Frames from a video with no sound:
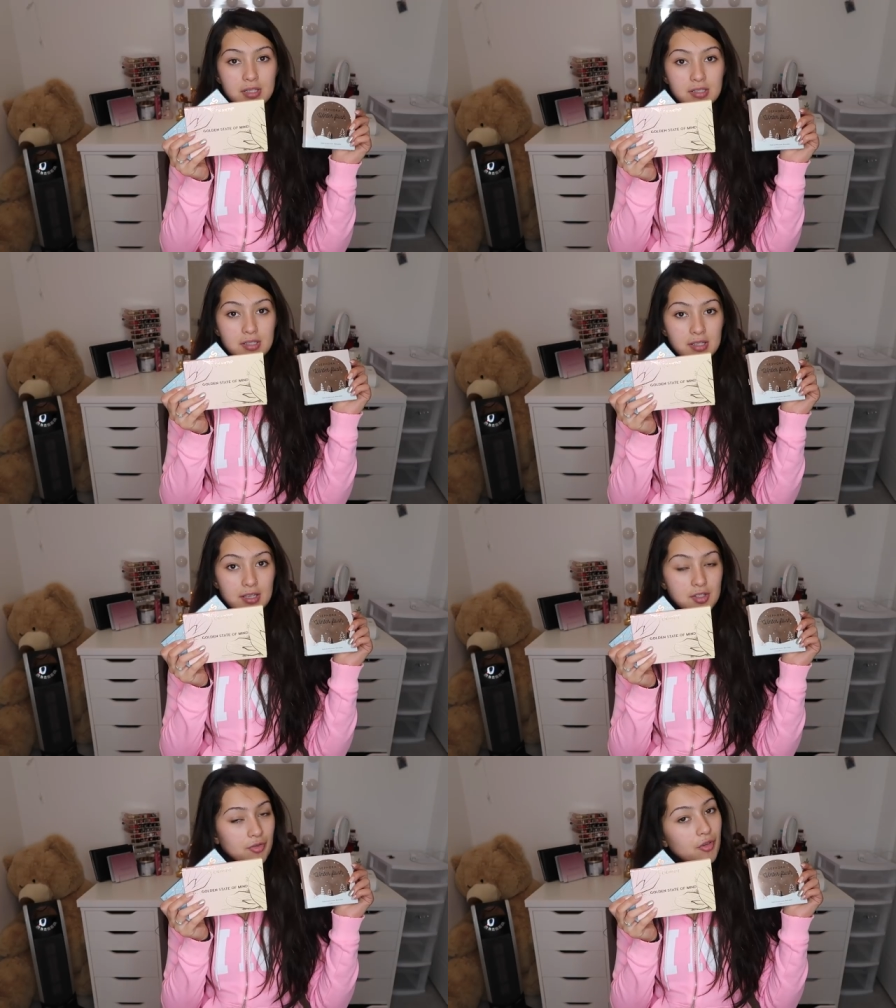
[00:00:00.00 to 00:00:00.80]
this is
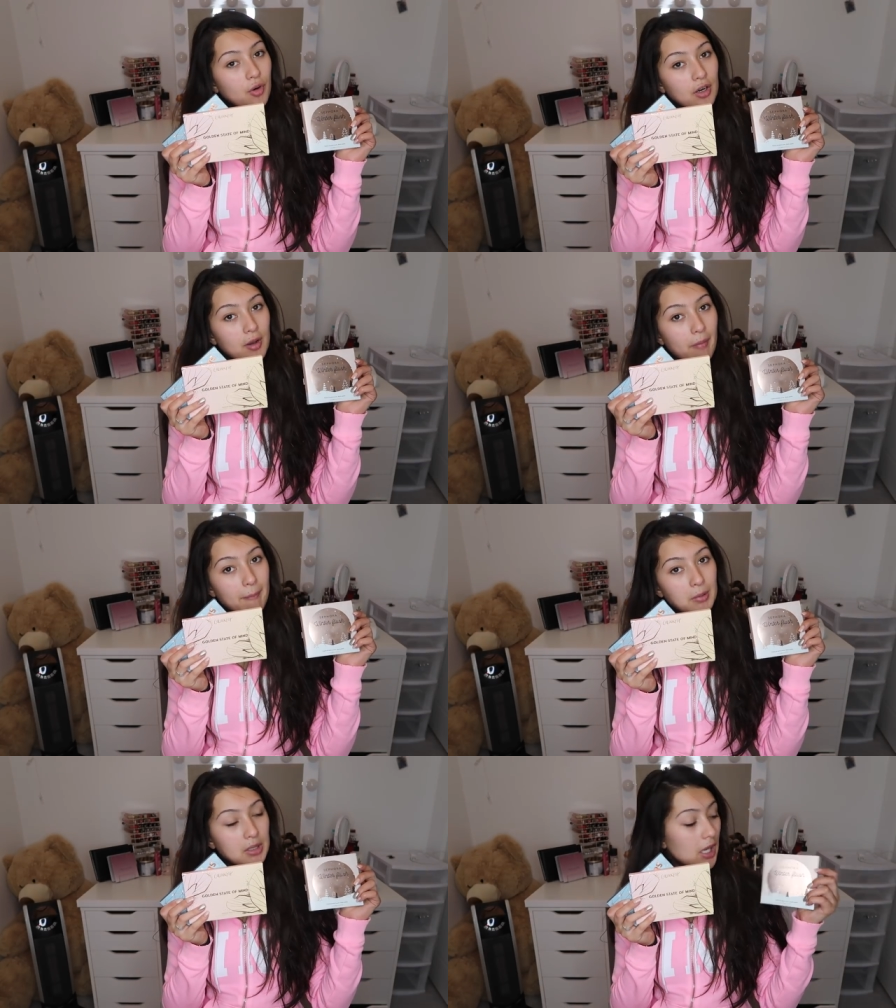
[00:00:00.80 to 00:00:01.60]
a
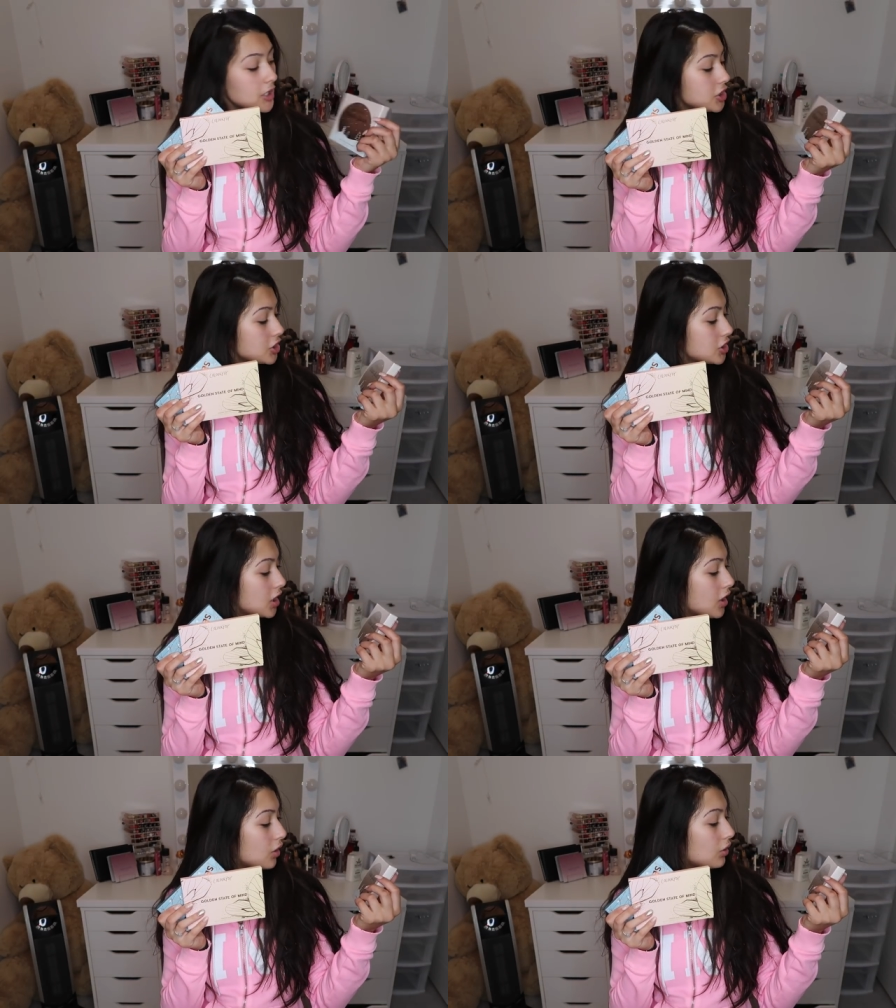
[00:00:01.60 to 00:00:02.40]
Sephora blush,
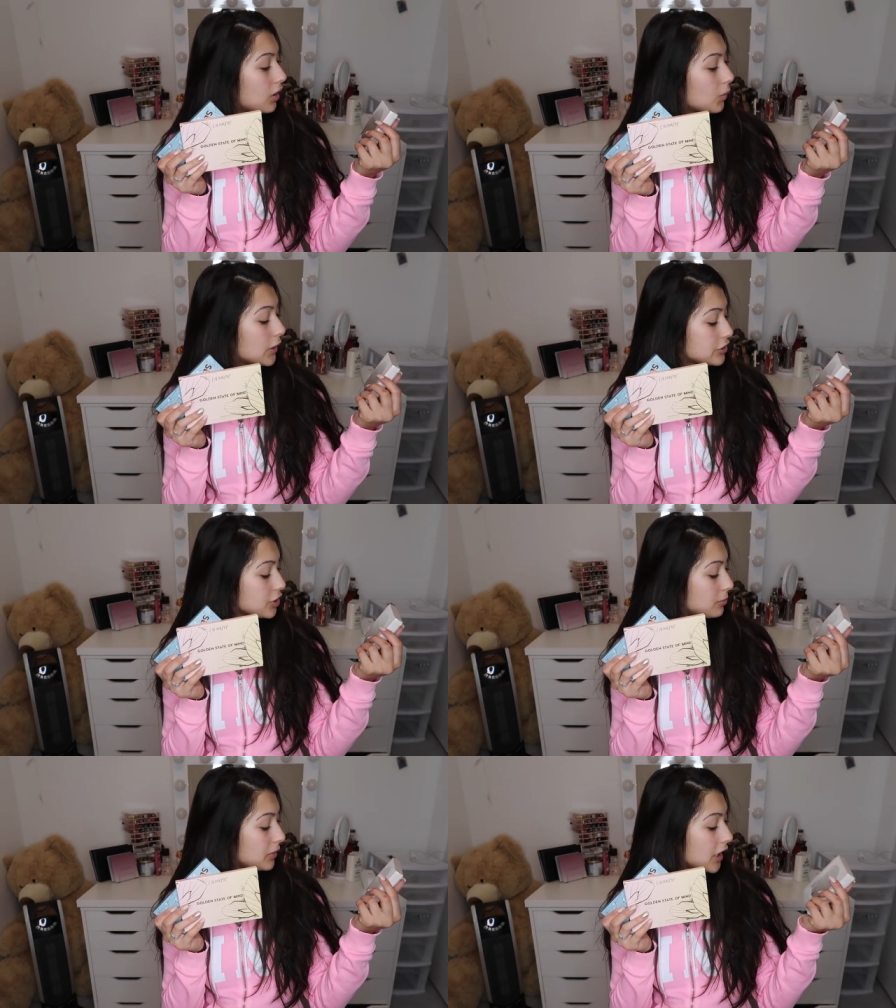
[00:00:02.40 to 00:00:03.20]

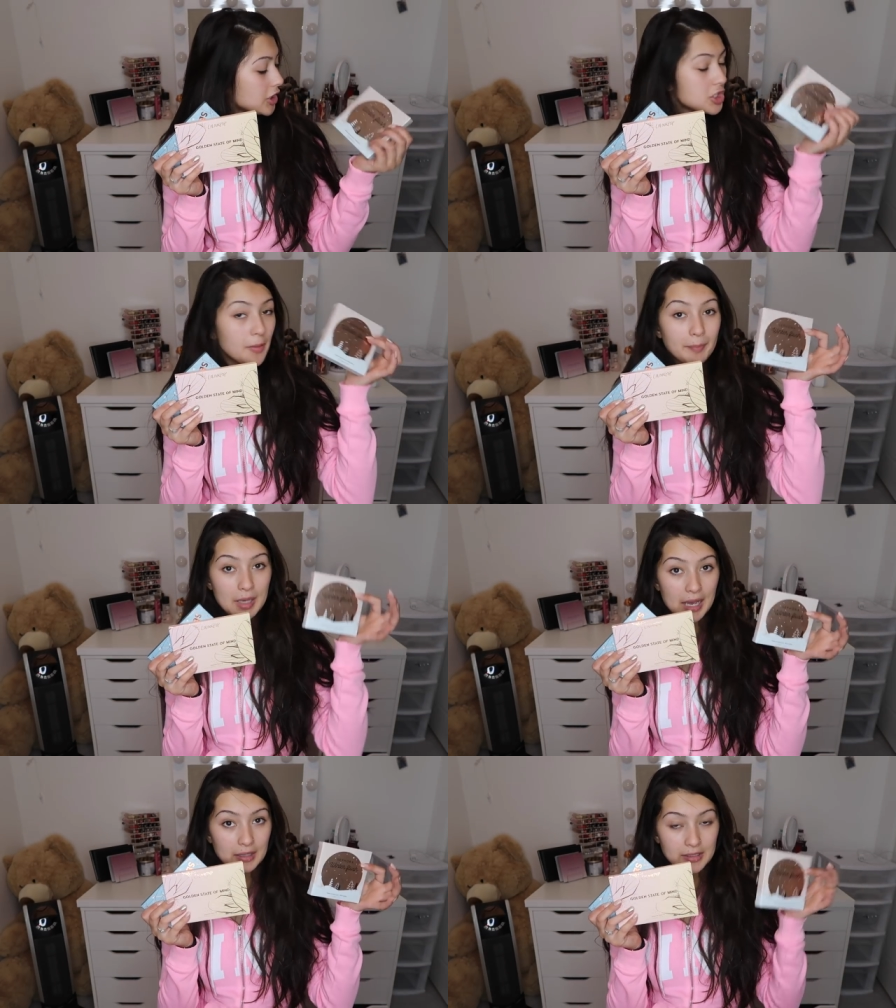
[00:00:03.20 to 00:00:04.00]
winter blush
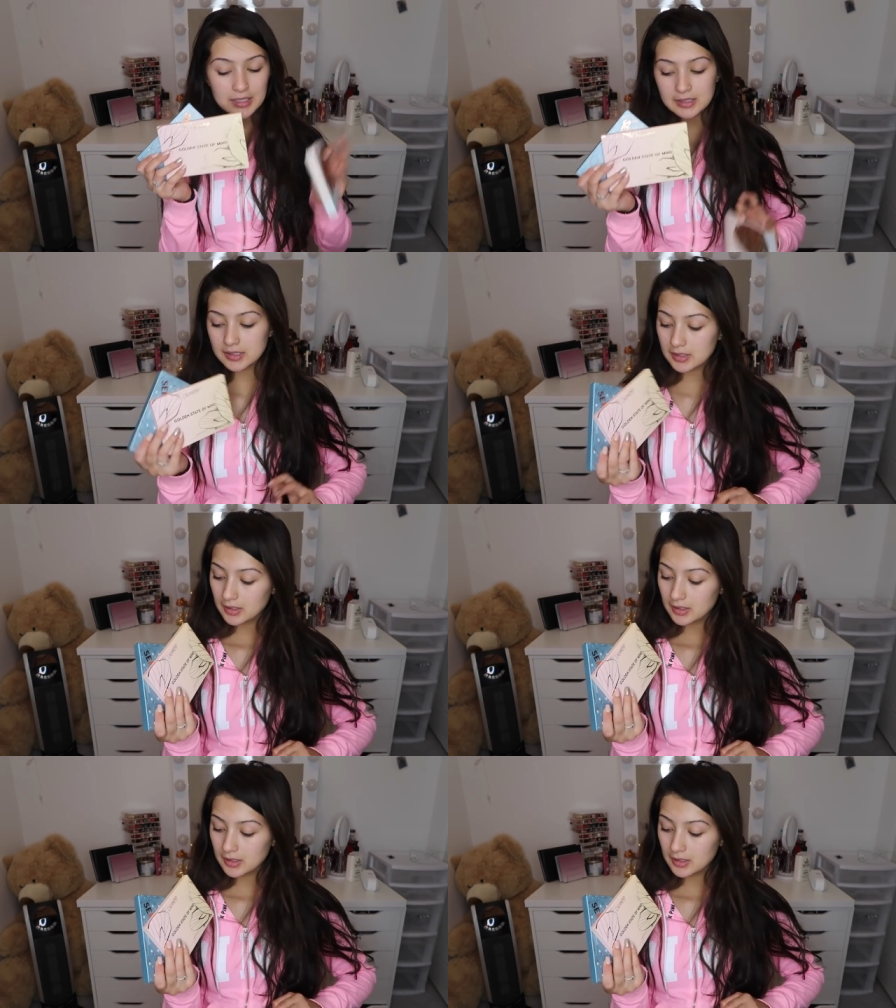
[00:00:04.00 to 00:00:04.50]
palette.